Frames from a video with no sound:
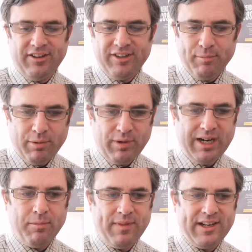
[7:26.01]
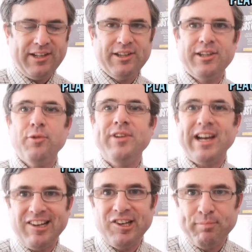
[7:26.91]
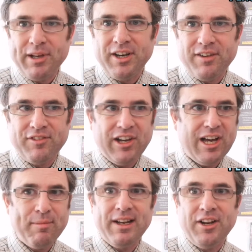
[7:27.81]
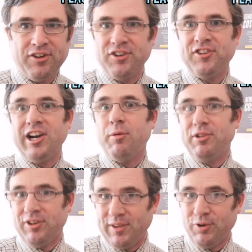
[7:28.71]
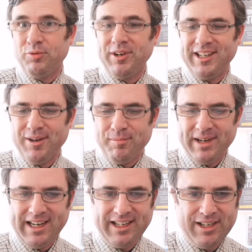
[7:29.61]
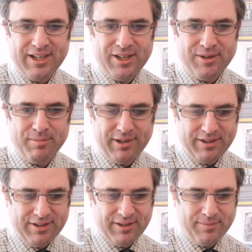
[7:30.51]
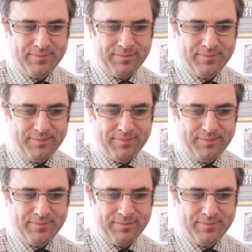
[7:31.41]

Some people come and they don't actually spend enough time in London to start with, so they always want to come back. But